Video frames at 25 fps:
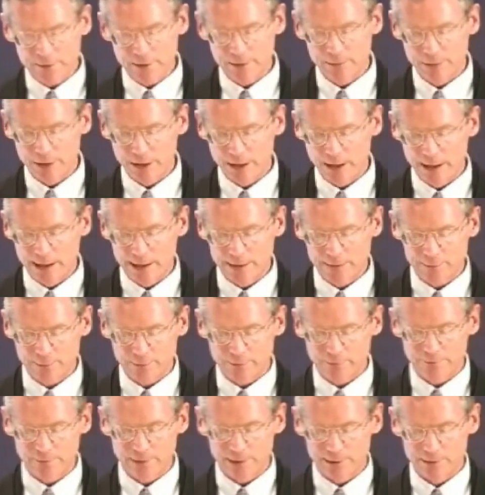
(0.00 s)
of compliance
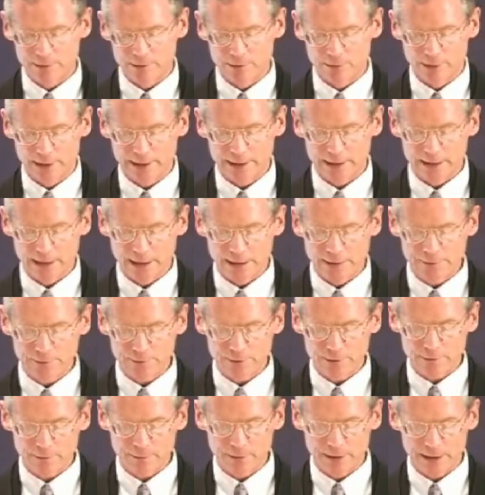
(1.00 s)
with federal
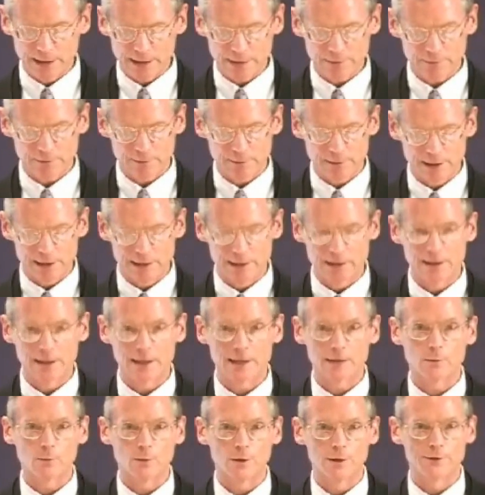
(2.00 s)
regulation has been estimated
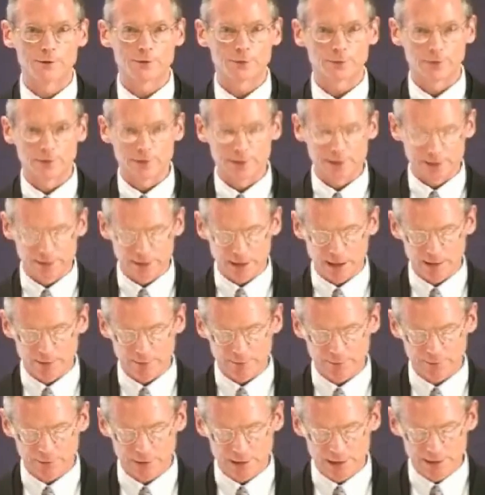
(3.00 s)
at $1 trillion
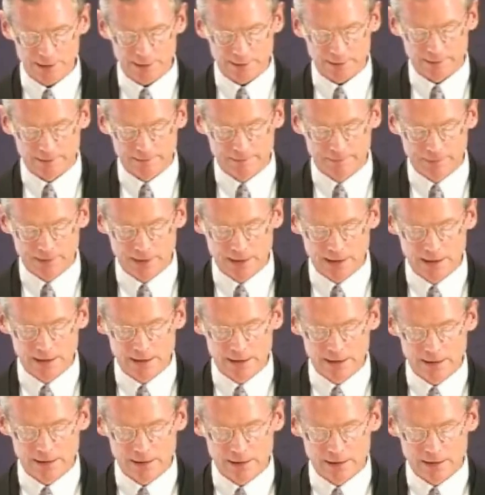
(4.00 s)
a year.
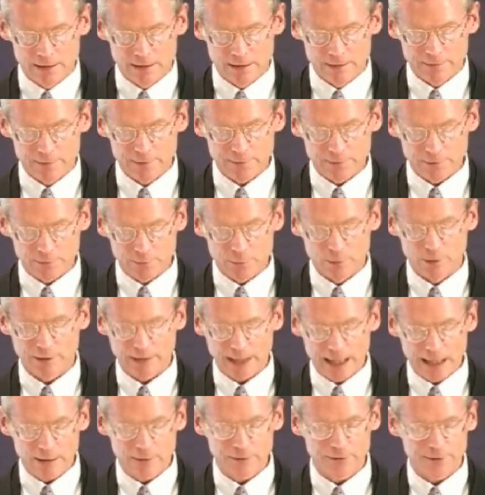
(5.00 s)
This is
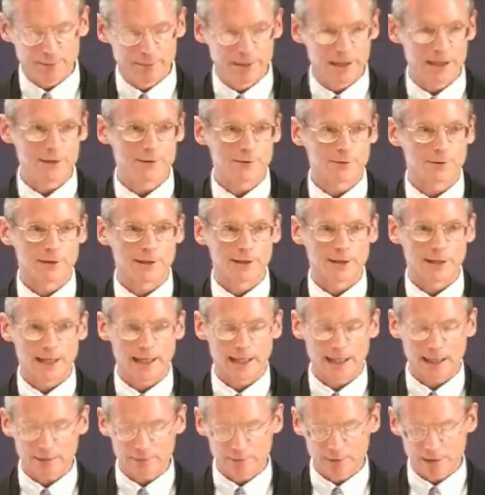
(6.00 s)
without the Patriot
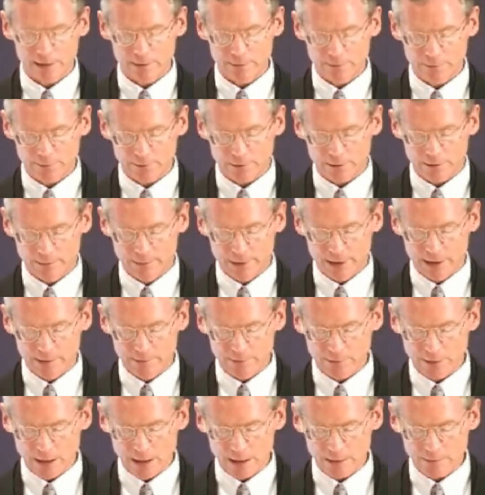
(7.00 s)
Act and
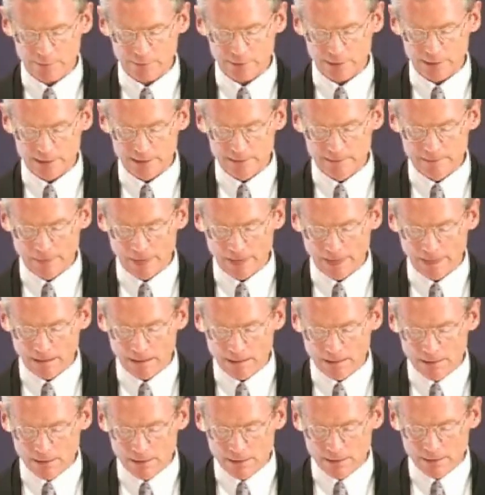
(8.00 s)
Sarbanes-Oxley.
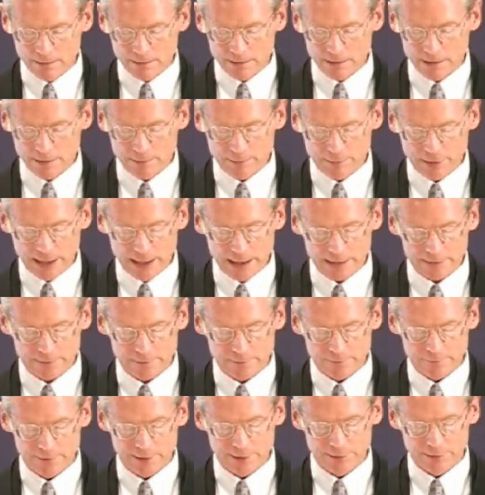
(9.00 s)
The impact of
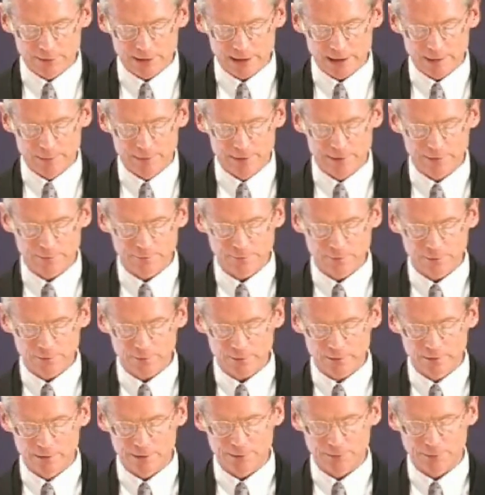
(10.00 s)
the federal government's
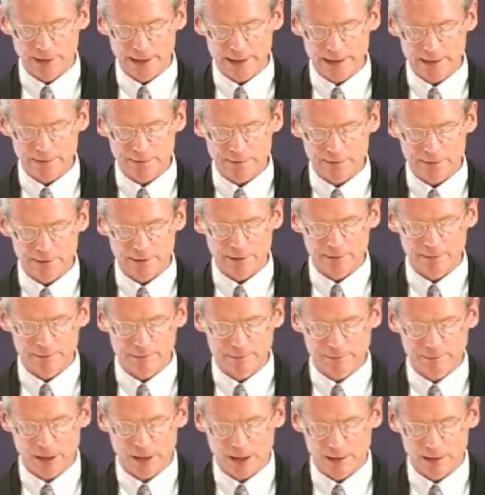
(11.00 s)
fiscal and regulatory
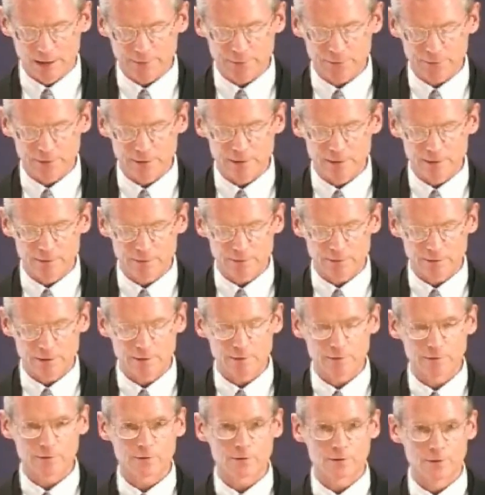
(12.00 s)
policies
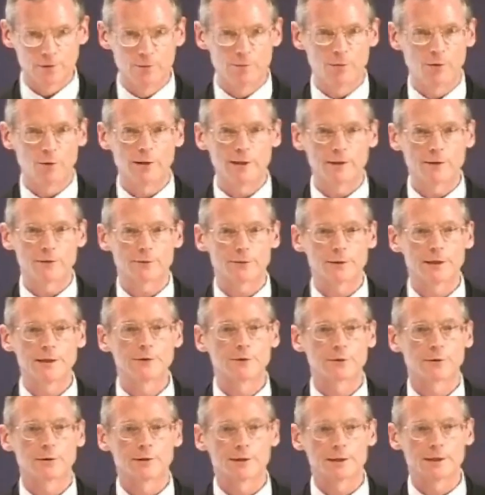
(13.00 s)
is
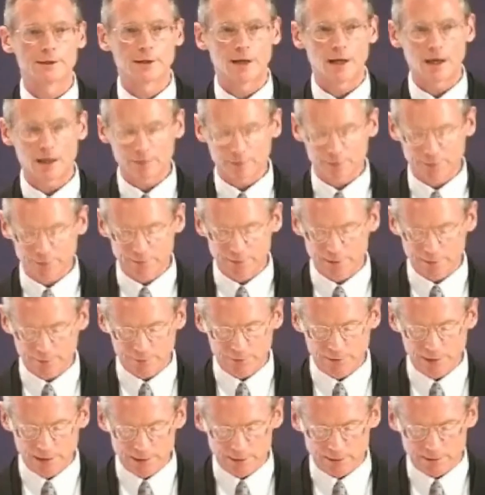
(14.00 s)
$2.3 trillion
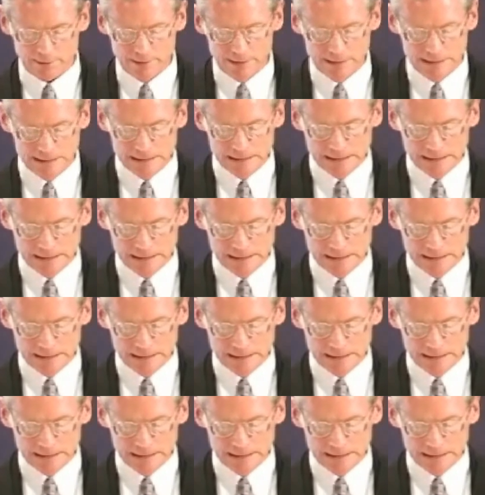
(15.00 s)
this year.